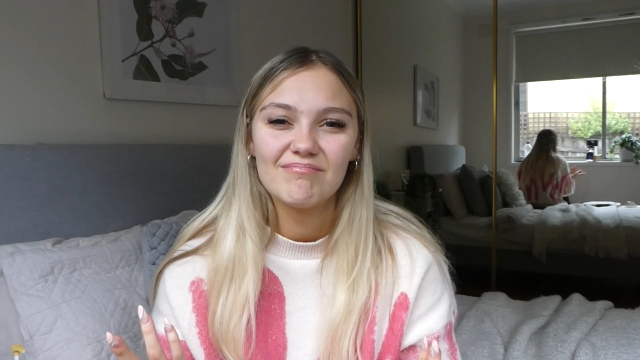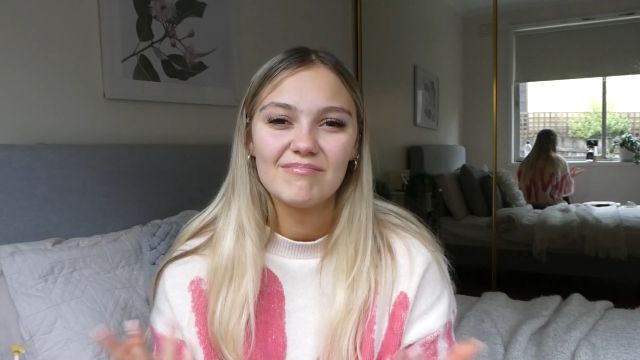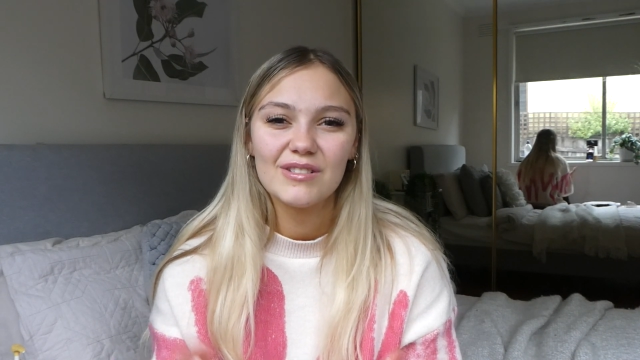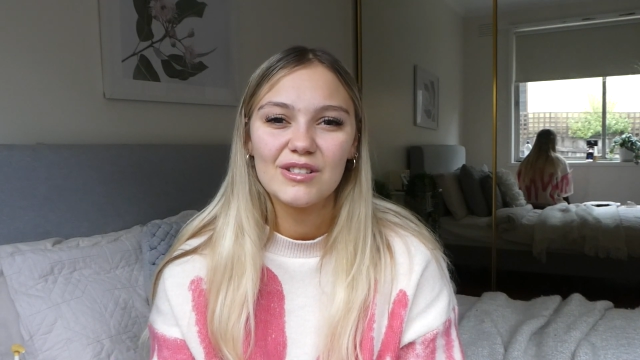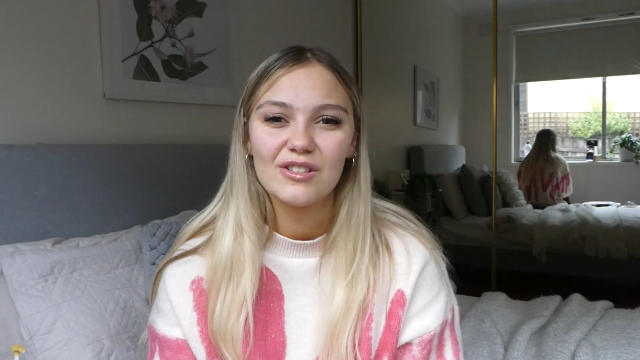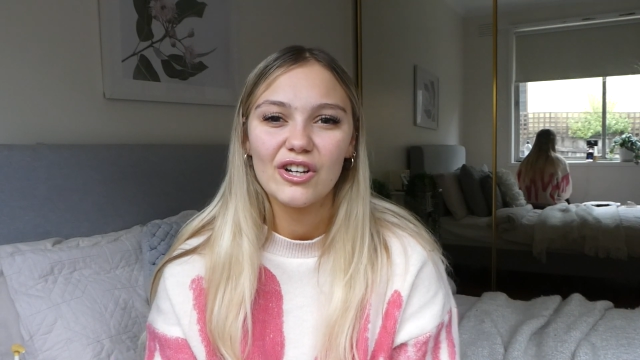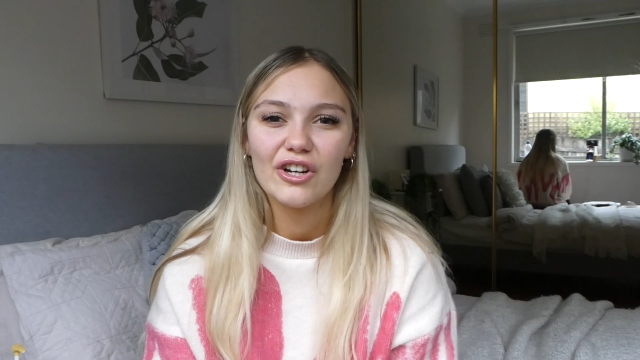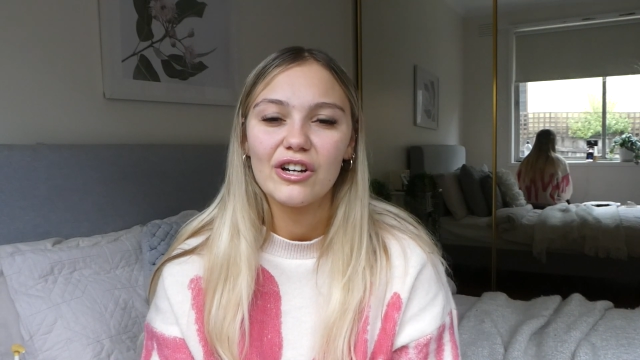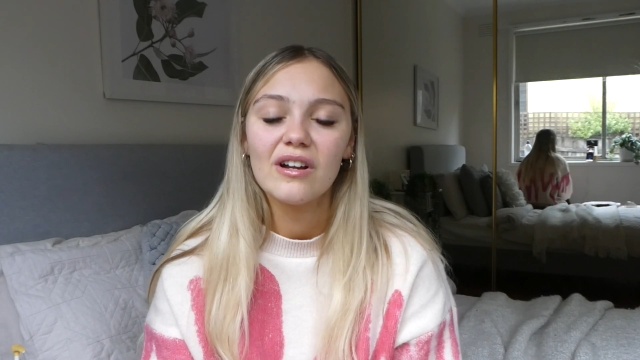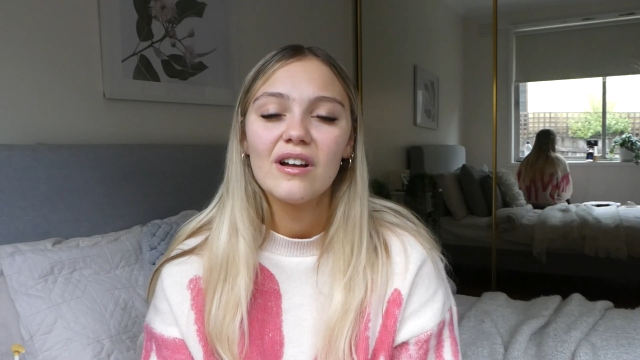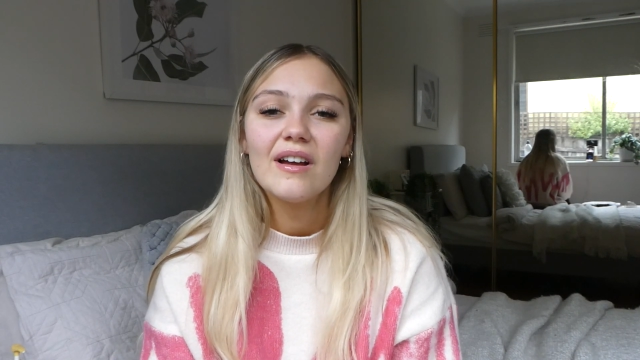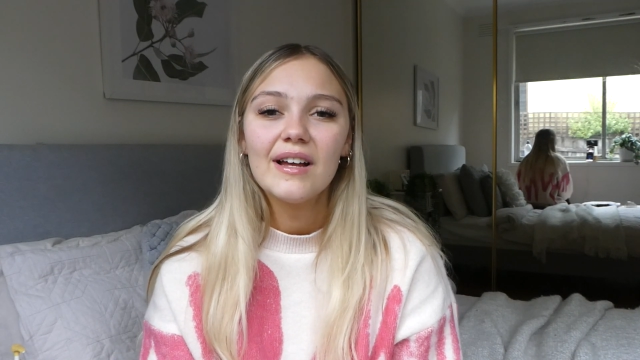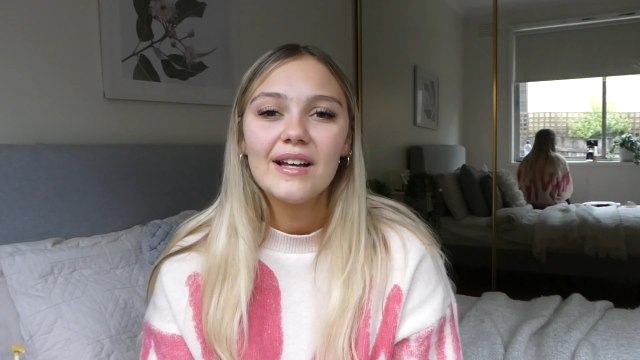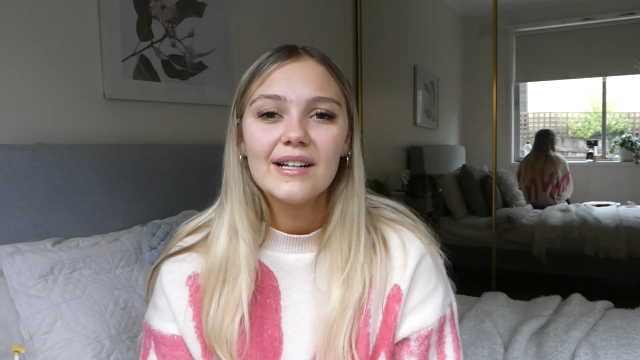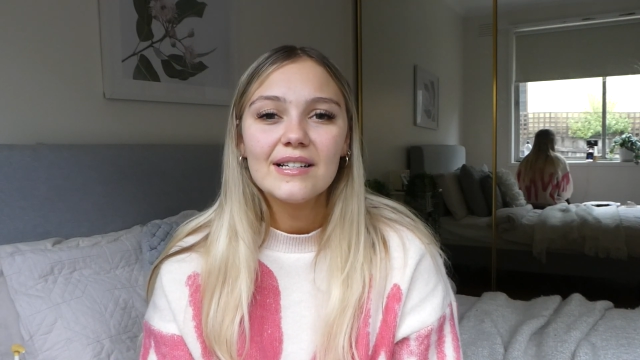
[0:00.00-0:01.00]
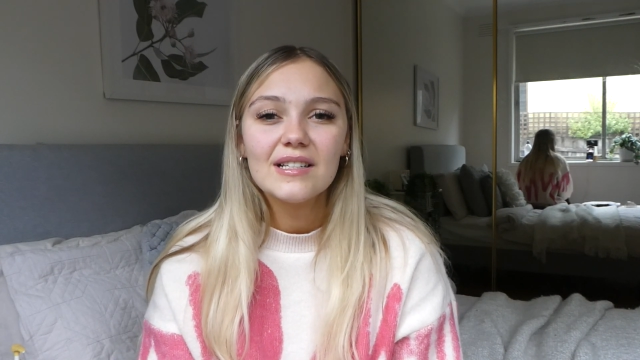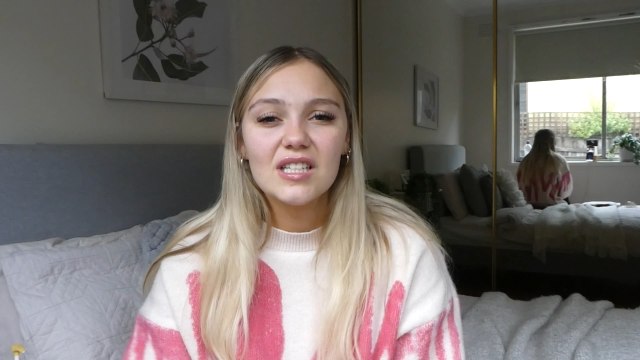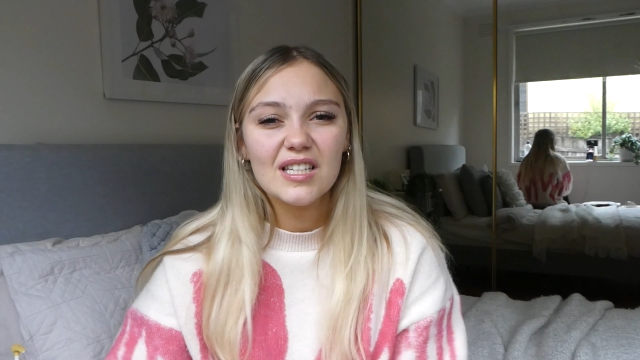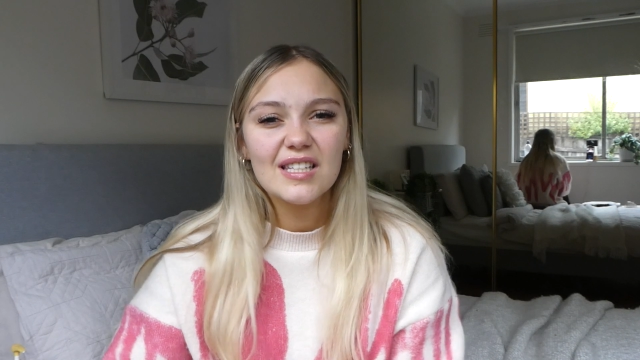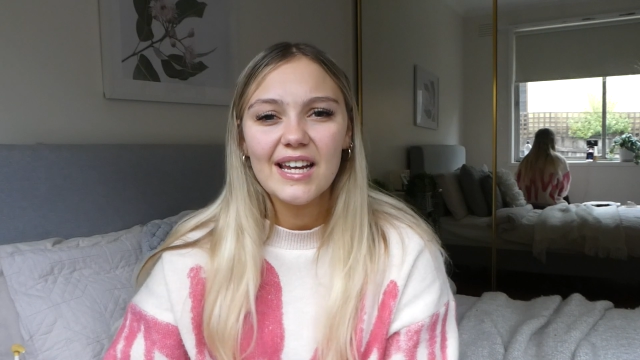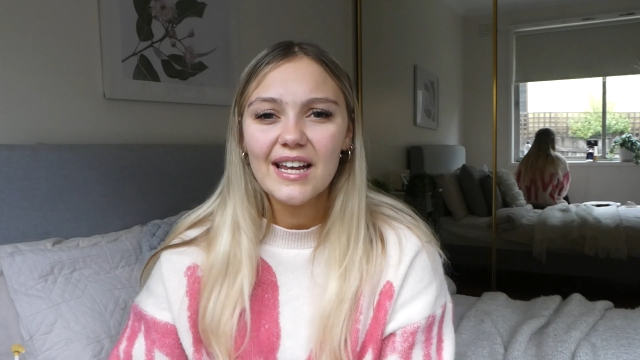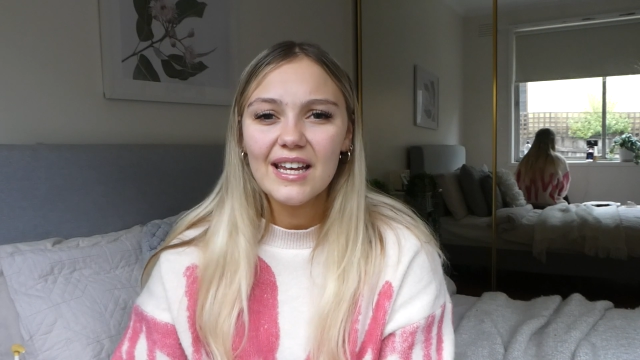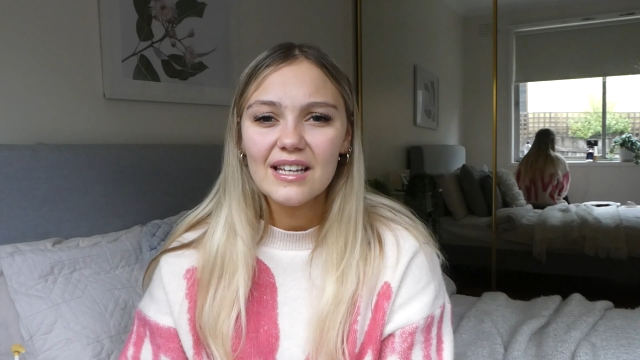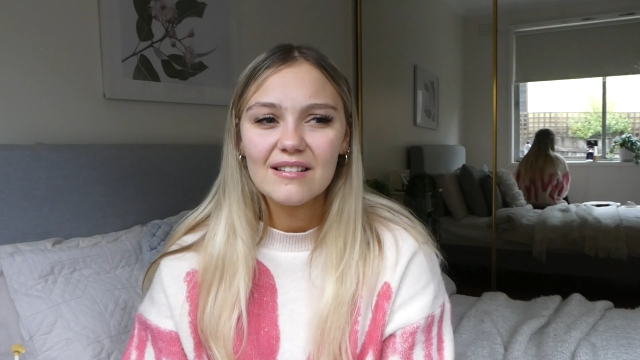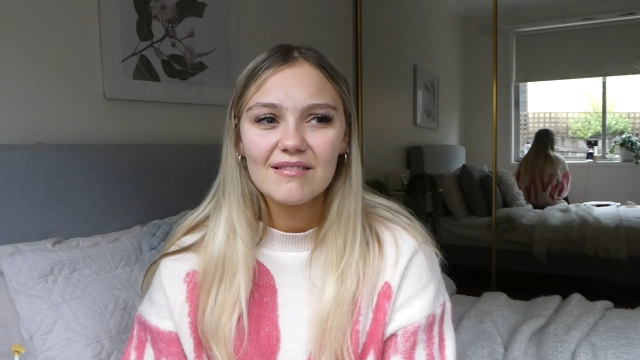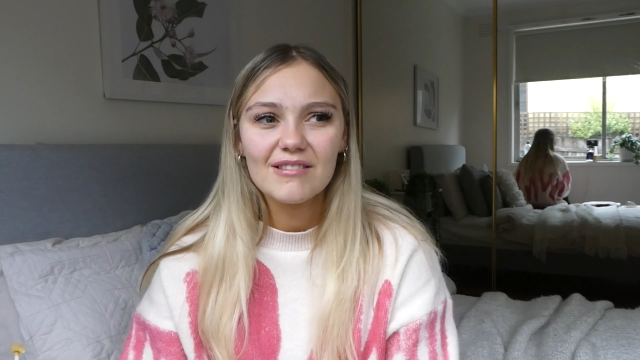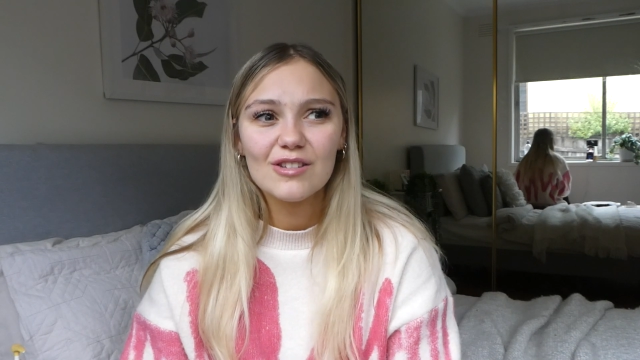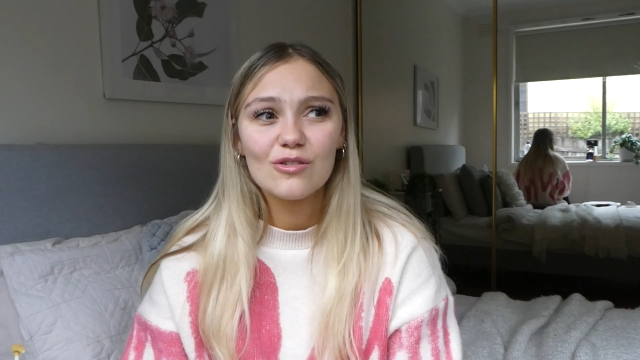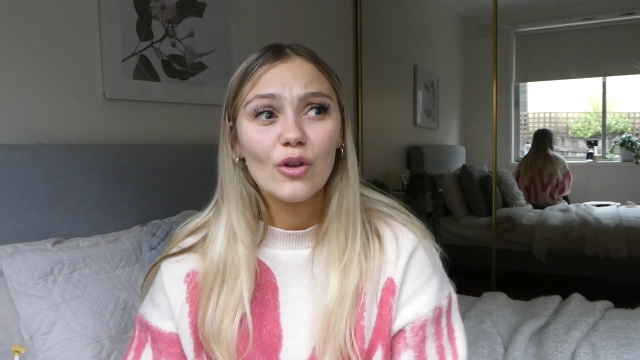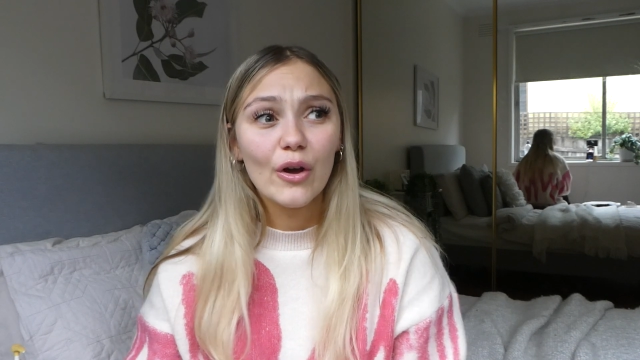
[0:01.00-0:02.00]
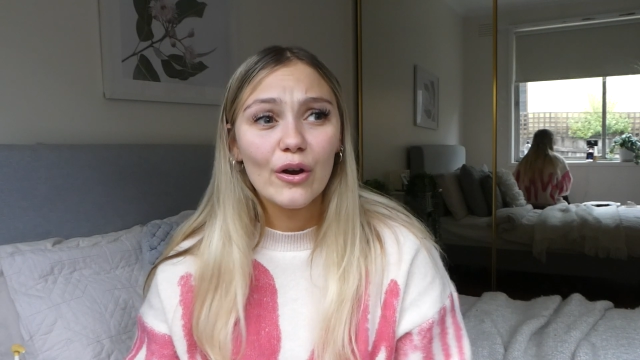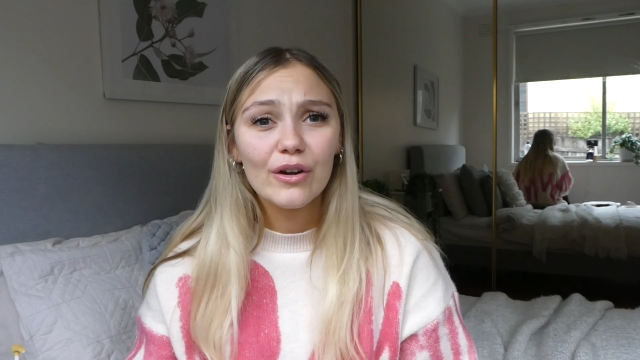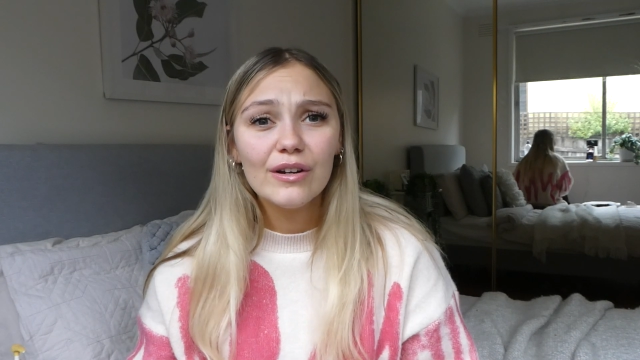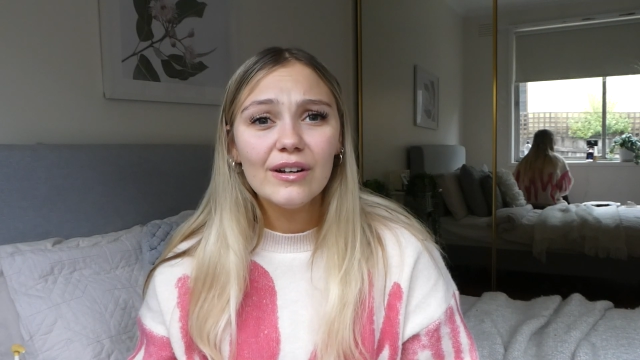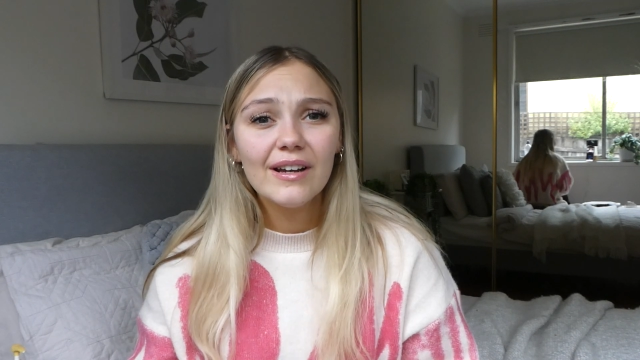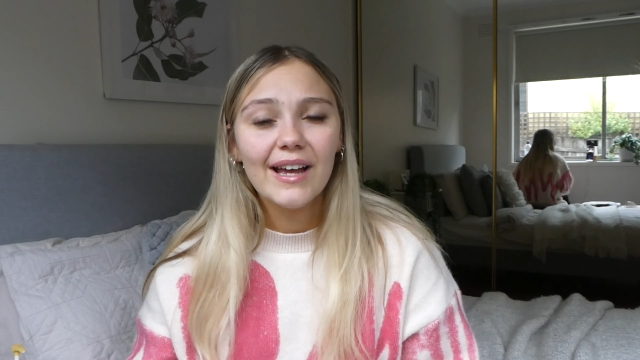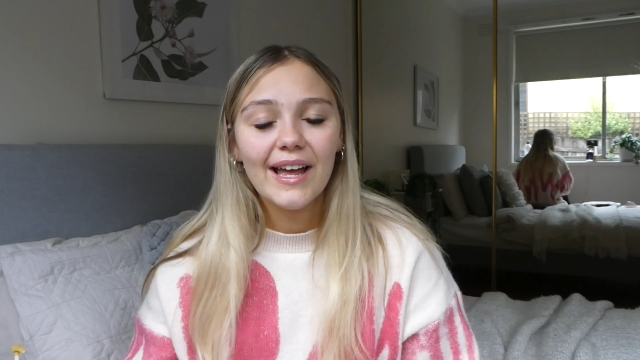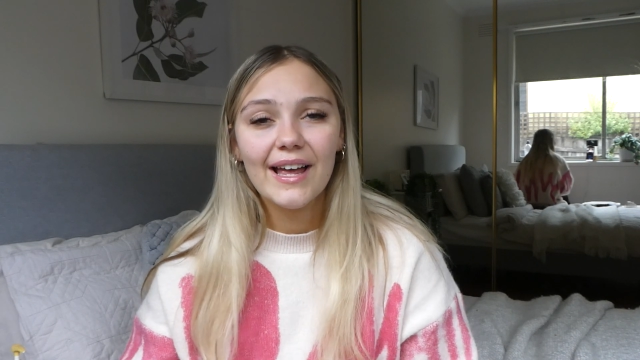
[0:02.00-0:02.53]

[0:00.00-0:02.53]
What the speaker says: So just take it slow,